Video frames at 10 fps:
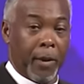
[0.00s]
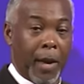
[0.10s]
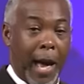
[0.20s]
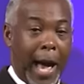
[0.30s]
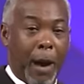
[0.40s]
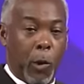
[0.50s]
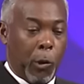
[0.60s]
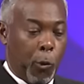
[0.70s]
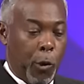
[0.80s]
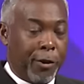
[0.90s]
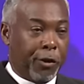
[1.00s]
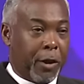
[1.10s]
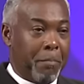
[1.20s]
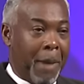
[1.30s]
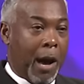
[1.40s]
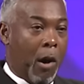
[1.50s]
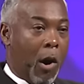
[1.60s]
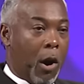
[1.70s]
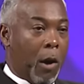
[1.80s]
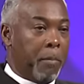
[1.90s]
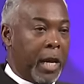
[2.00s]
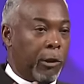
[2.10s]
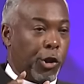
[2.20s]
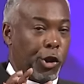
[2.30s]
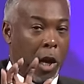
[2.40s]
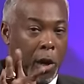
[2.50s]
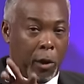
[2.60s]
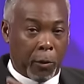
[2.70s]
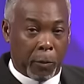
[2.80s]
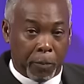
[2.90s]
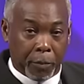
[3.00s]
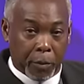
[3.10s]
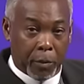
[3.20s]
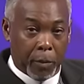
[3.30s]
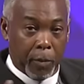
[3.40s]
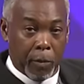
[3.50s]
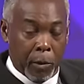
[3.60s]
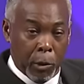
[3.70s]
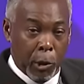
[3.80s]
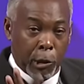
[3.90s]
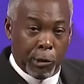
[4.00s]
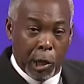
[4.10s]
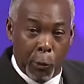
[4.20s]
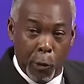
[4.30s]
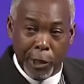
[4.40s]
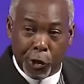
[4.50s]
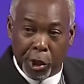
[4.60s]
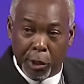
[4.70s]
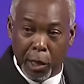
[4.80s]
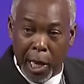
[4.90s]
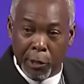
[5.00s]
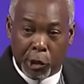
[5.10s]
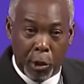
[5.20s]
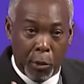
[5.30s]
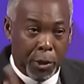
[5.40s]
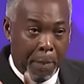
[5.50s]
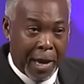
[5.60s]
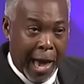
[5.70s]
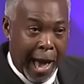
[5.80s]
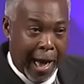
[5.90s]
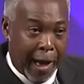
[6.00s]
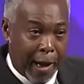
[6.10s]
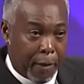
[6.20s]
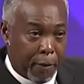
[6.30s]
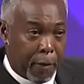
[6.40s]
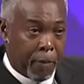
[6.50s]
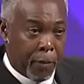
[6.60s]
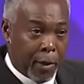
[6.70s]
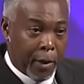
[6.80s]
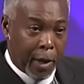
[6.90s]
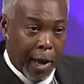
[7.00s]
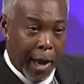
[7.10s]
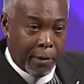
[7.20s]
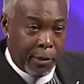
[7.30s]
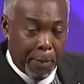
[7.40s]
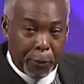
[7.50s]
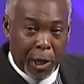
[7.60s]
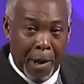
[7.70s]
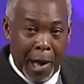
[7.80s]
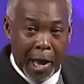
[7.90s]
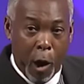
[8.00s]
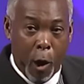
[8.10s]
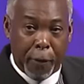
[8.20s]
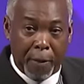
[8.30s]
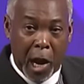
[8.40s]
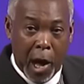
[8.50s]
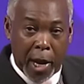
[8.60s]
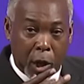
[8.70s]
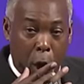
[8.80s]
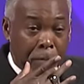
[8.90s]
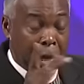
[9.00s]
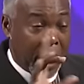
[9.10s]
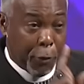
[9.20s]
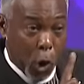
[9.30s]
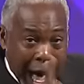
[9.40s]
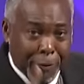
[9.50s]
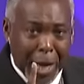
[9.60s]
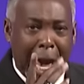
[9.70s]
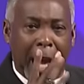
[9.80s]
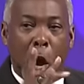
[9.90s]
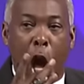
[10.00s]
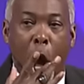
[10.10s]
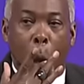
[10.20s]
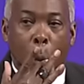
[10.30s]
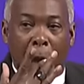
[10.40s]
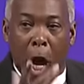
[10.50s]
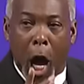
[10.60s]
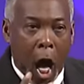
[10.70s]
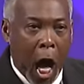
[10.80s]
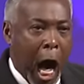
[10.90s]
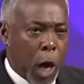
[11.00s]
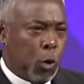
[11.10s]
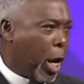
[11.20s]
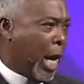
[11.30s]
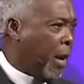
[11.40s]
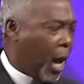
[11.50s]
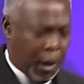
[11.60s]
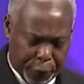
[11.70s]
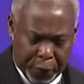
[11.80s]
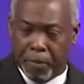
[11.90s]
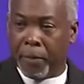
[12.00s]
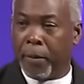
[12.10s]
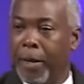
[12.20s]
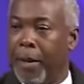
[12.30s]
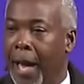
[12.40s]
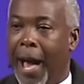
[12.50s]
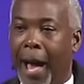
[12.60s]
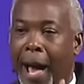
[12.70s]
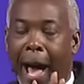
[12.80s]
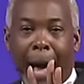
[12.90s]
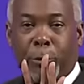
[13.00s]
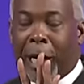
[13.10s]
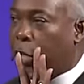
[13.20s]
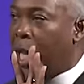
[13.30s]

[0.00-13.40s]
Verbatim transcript: I will risk my arm being stung to reach into the beehive and dip some honey off of the honeycomb. If you ever get hungry enough, I'm just here to